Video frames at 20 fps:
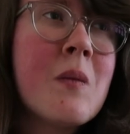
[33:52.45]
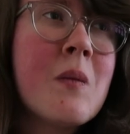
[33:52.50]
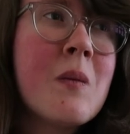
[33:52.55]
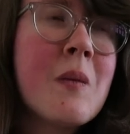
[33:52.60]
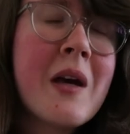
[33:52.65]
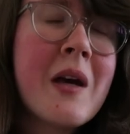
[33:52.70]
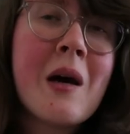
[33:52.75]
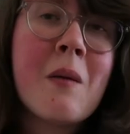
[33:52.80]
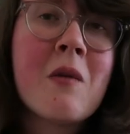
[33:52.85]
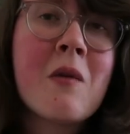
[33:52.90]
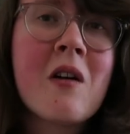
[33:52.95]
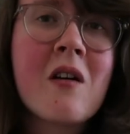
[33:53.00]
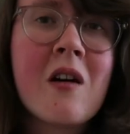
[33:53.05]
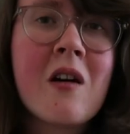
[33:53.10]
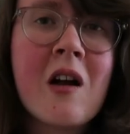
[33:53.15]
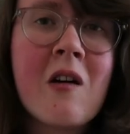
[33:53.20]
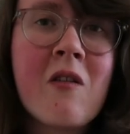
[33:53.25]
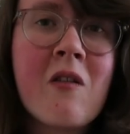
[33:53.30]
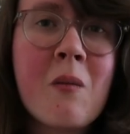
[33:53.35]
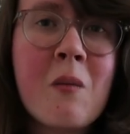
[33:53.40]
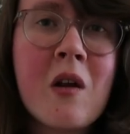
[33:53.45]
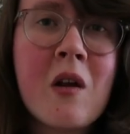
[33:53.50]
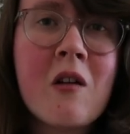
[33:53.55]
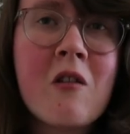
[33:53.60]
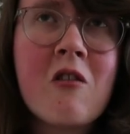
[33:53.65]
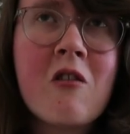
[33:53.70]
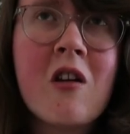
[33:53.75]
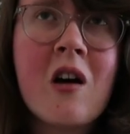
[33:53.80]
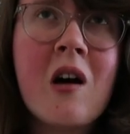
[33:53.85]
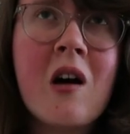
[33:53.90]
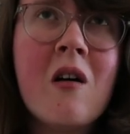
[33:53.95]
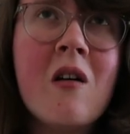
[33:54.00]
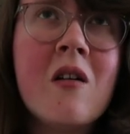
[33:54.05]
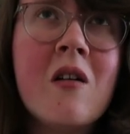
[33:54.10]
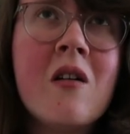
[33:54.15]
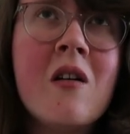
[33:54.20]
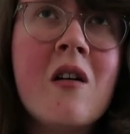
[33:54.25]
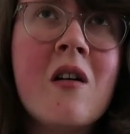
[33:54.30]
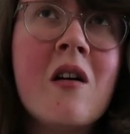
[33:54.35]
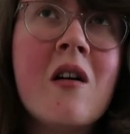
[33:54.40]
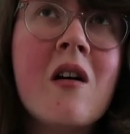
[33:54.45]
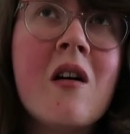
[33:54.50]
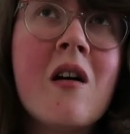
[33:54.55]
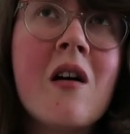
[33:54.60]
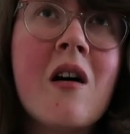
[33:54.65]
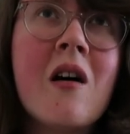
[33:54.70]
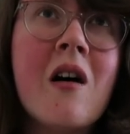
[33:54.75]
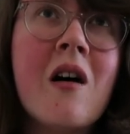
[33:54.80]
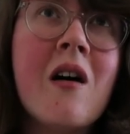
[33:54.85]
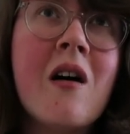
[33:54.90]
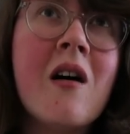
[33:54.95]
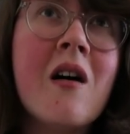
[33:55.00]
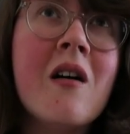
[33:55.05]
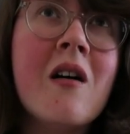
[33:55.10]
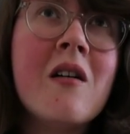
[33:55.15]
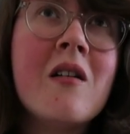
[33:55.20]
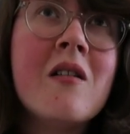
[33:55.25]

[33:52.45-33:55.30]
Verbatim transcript: but yeah, I'm gonna go have some lunch now uh,